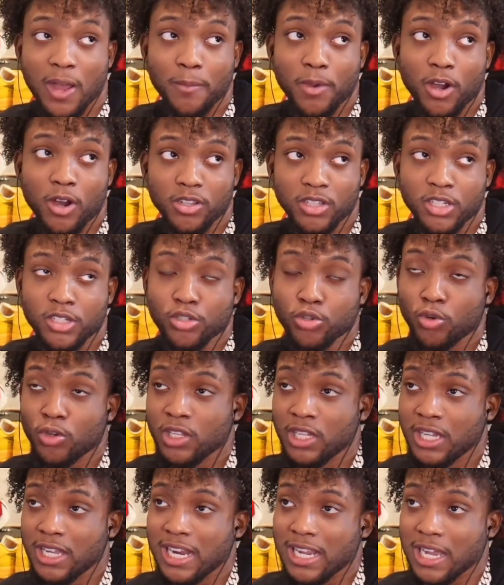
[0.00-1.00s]
If I'm on the
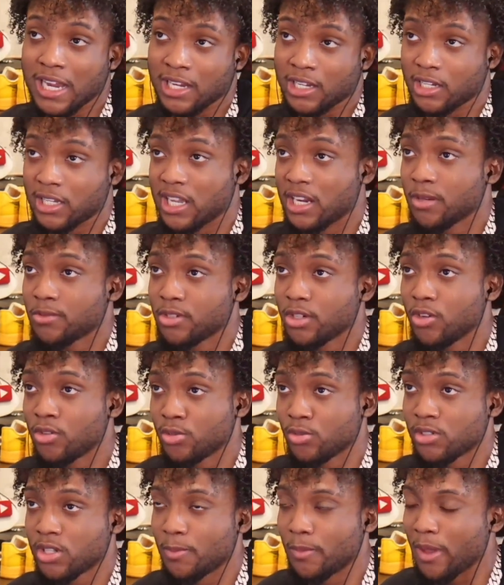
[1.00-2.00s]
toilet and I gotta get up
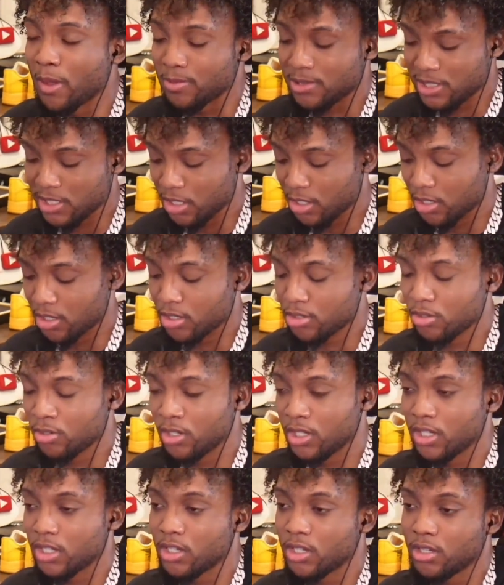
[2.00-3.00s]
to go do something, I'm sitting on
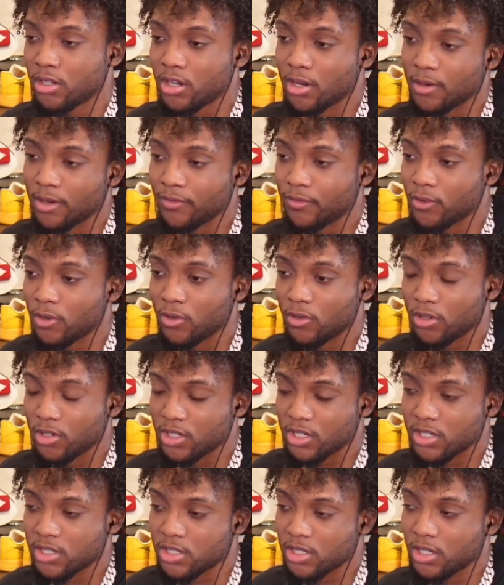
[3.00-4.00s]
the toilet on my
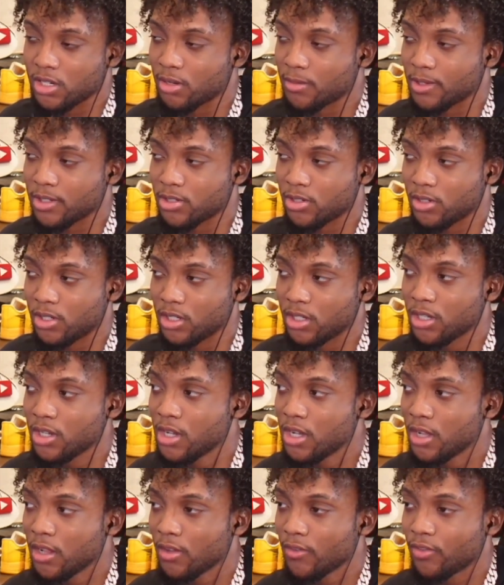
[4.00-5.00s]
phone or just sitting on my
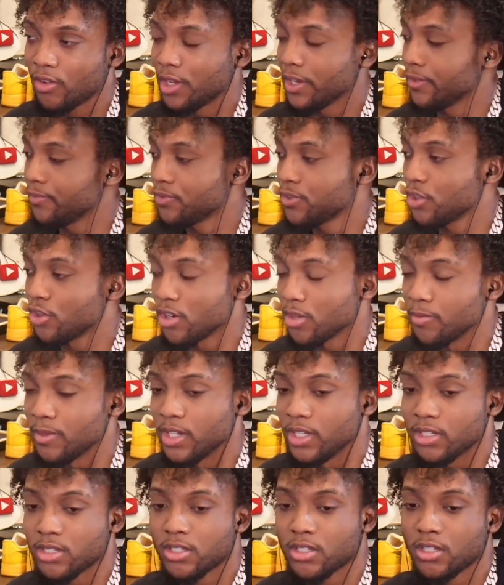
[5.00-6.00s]
toilet for like
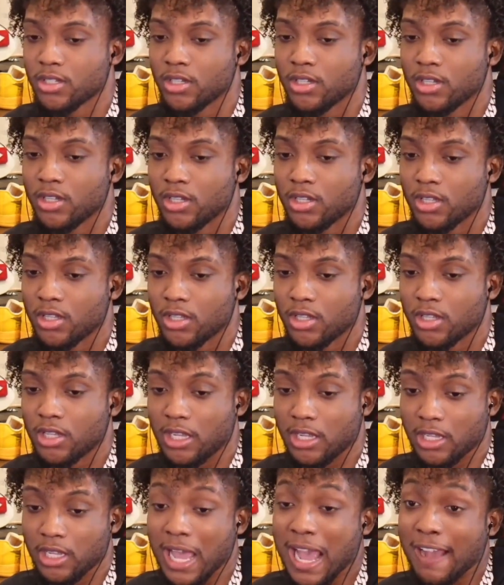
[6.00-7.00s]
30 minutes.
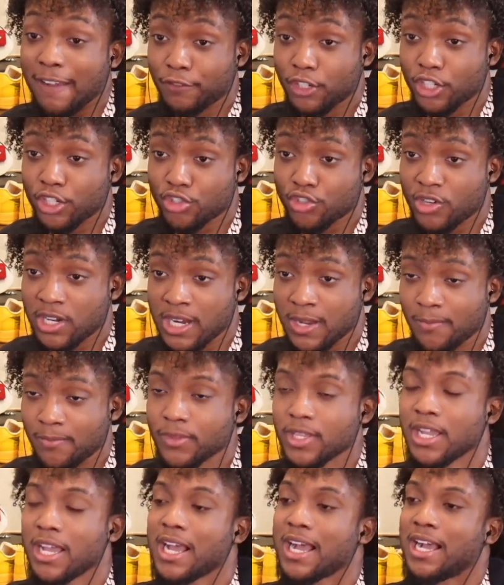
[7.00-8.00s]
Like after
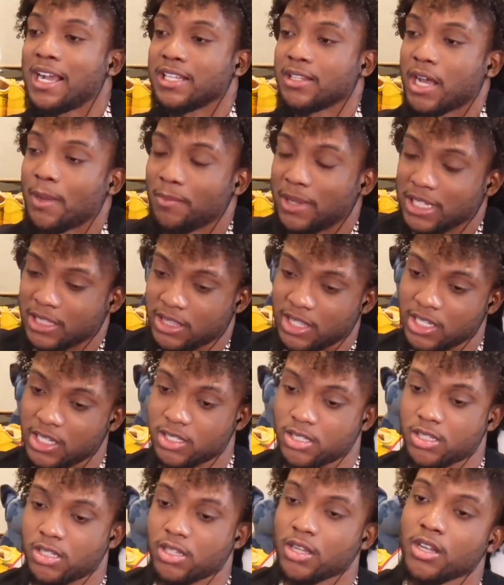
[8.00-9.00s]
stream, I, I'm
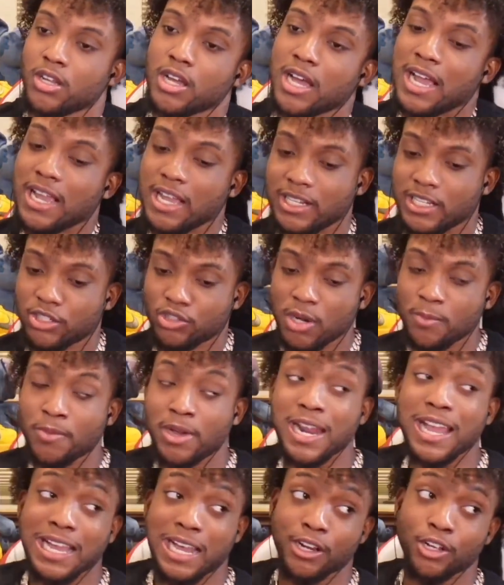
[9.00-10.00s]
like this. I end the
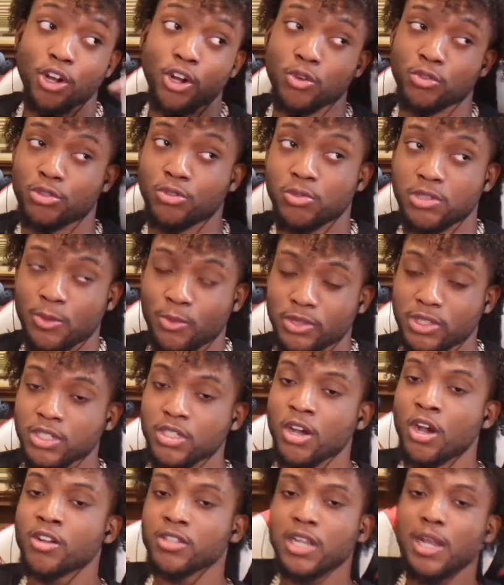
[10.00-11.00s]
stream, but I gotta go do
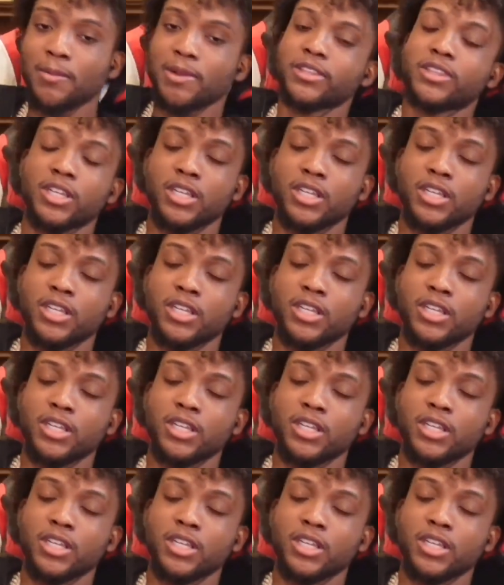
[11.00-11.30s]
something with the dogs.